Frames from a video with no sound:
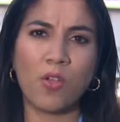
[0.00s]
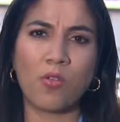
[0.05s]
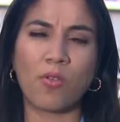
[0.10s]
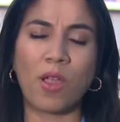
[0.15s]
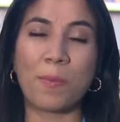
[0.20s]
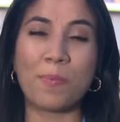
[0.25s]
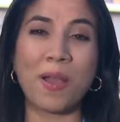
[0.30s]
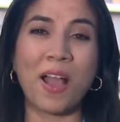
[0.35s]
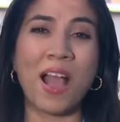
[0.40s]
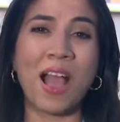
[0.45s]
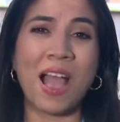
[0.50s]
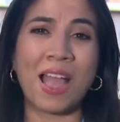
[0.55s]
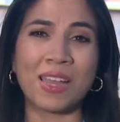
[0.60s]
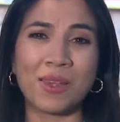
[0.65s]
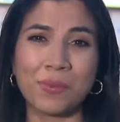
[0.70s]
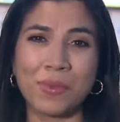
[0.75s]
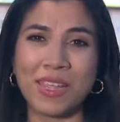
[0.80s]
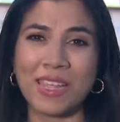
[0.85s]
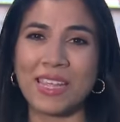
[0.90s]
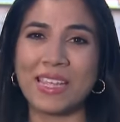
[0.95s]
Right
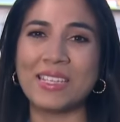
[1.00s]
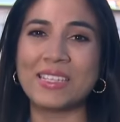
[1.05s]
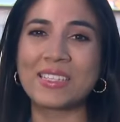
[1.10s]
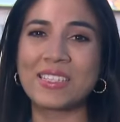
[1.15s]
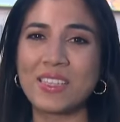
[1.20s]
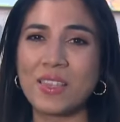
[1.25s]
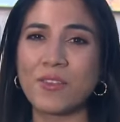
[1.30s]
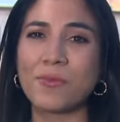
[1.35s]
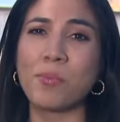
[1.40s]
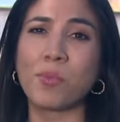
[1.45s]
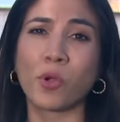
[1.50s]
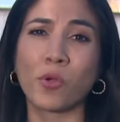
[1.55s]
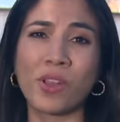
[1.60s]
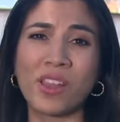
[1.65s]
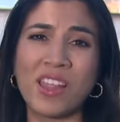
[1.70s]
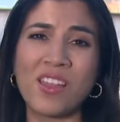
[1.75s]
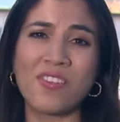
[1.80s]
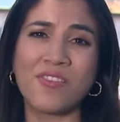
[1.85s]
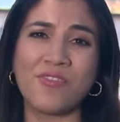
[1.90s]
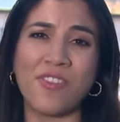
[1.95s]
behind me is the
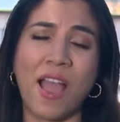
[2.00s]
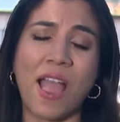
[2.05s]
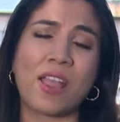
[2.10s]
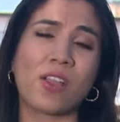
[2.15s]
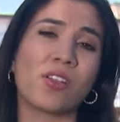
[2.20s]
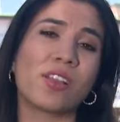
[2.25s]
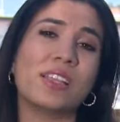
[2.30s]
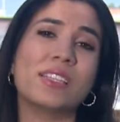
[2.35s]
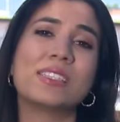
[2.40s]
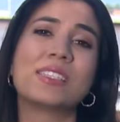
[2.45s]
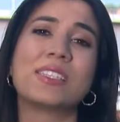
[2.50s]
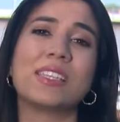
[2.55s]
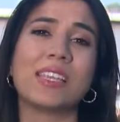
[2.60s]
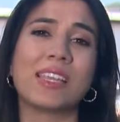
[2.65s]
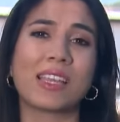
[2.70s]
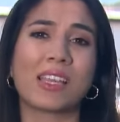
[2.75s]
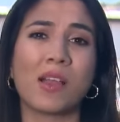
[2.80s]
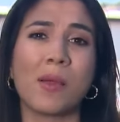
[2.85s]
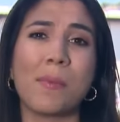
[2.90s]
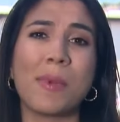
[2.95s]
Maria Fire
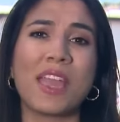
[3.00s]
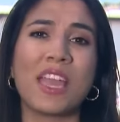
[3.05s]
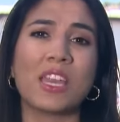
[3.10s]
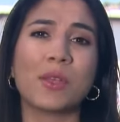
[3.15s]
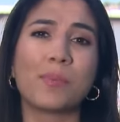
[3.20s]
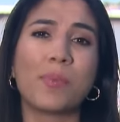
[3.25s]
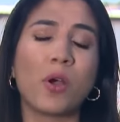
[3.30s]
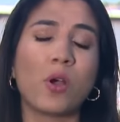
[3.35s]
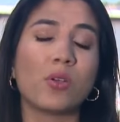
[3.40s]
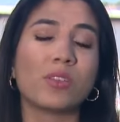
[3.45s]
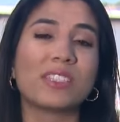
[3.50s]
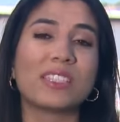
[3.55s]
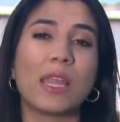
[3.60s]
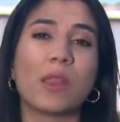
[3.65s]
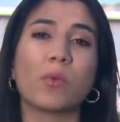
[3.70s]
Incident Command Post,